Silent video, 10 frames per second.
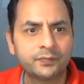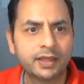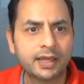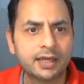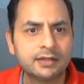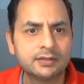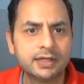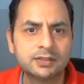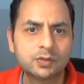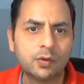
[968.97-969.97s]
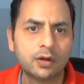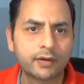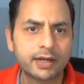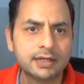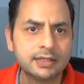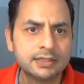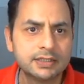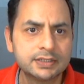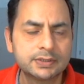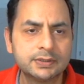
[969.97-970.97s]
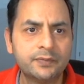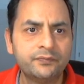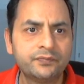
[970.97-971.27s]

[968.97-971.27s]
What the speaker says: and so on, right? So